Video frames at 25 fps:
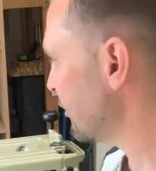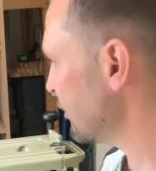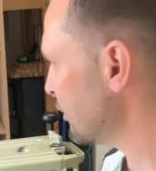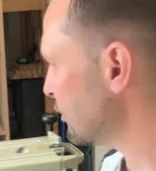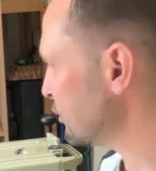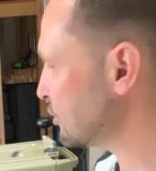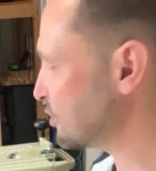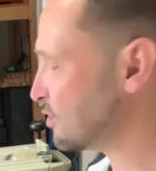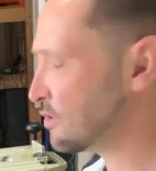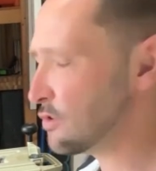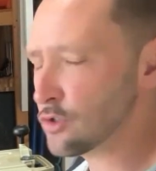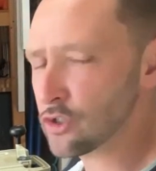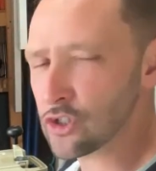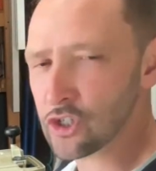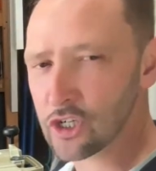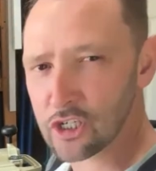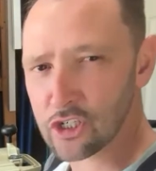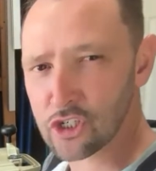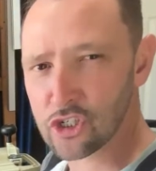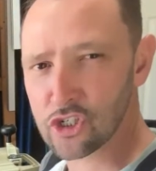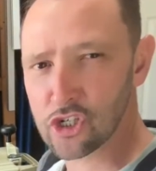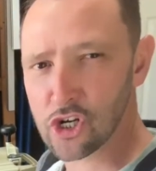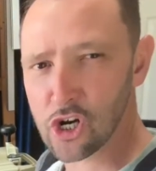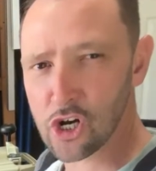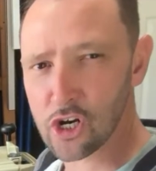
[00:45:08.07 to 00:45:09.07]
those who have
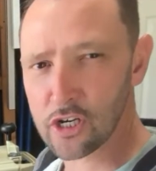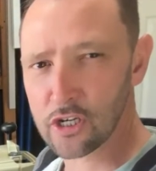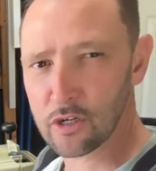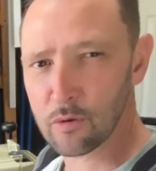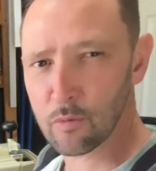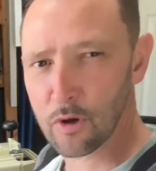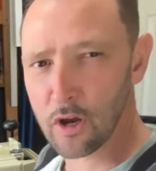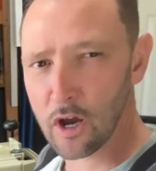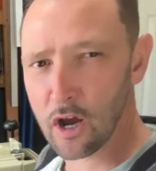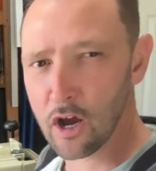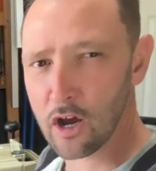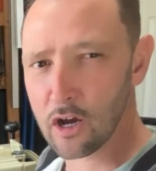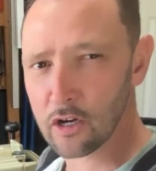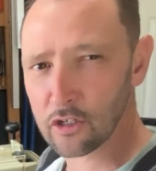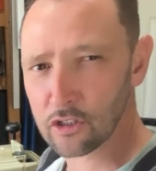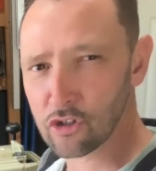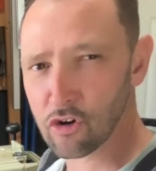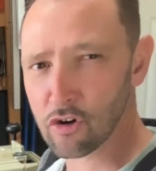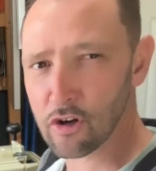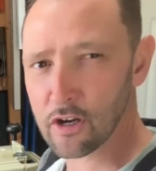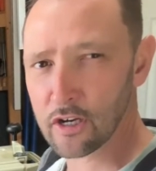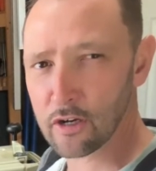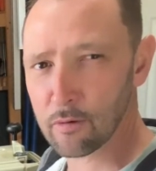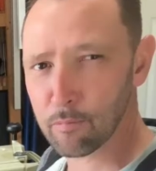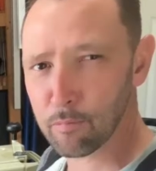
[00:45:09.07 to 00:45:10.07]
just joined, we are
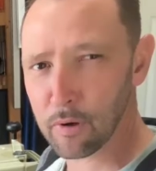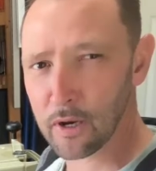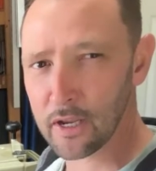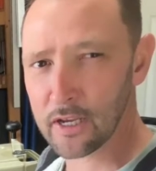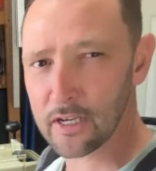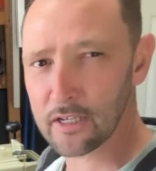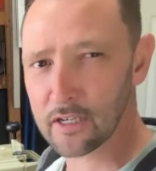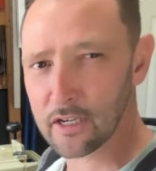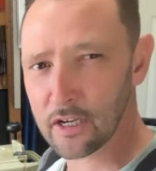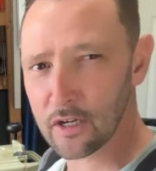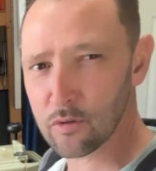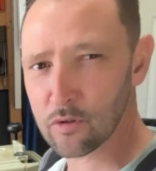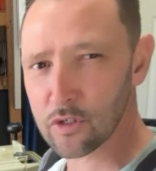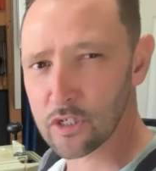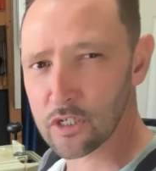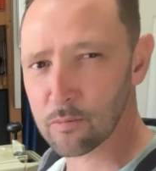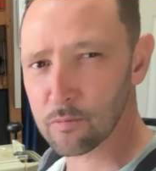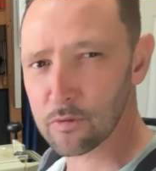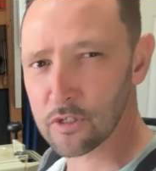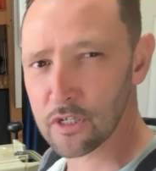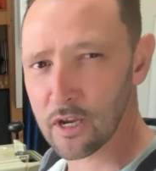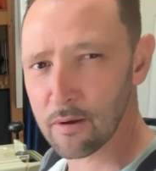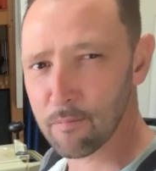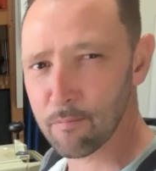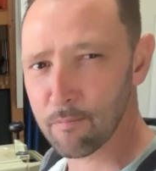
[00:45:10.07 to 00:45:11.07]
trying to plane down some
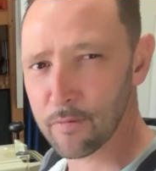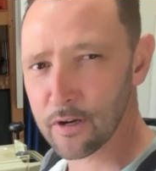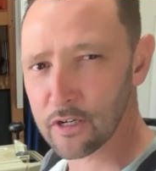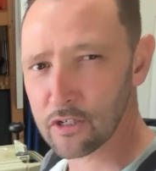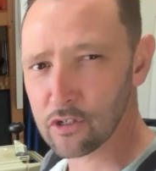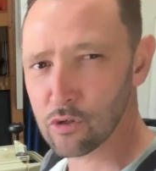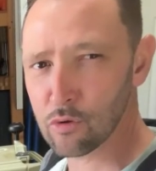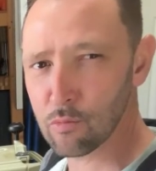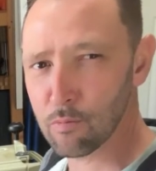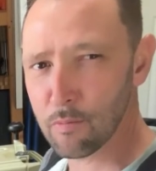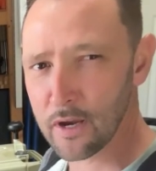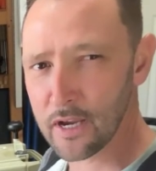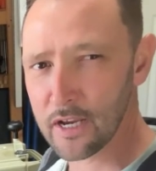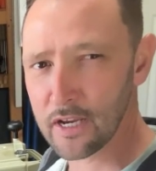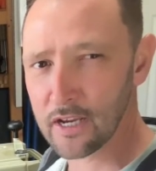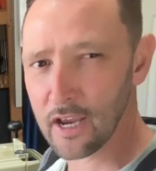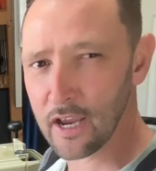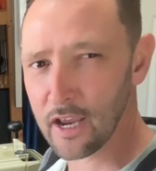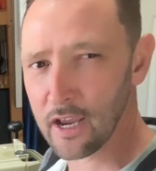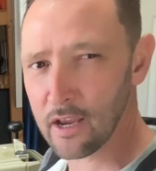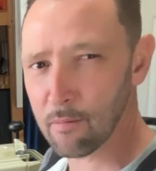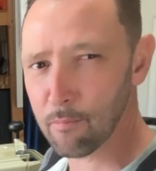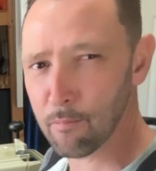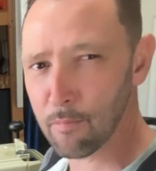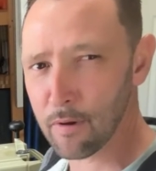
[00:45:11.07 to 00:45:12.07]
timber to make
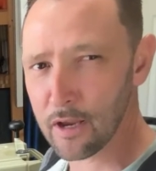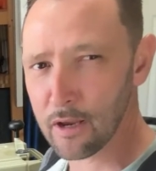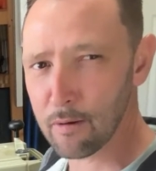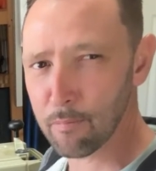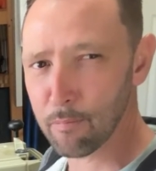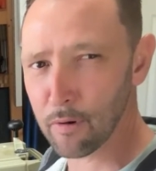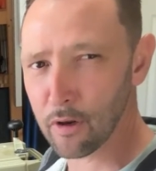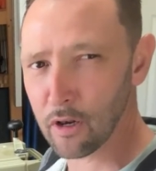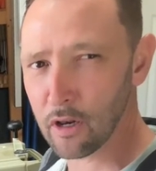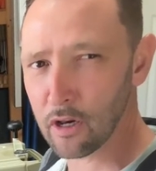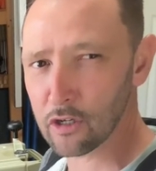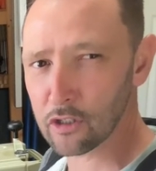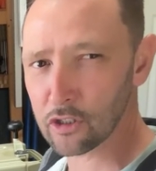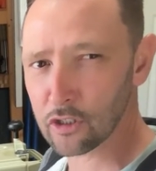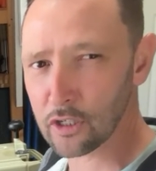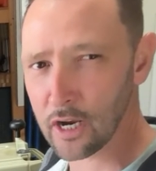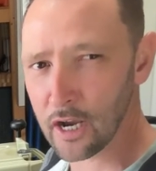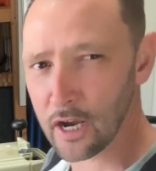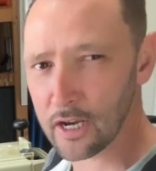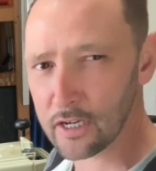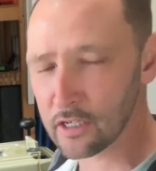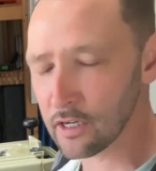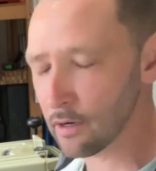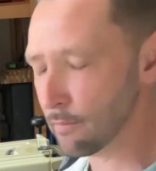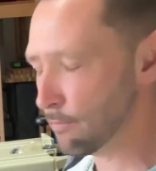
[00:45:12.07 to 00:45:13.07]
a maple
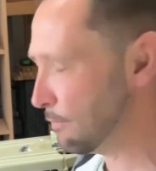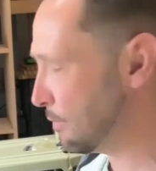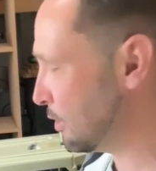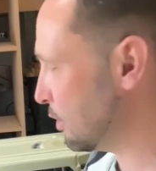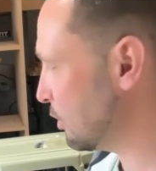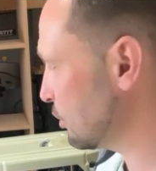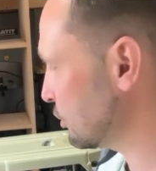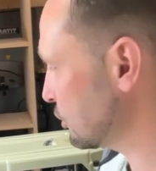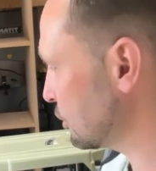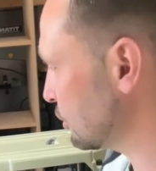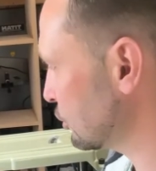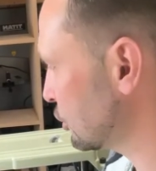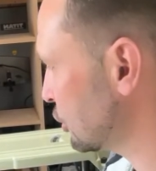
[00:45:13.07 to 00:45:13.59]
cutting board or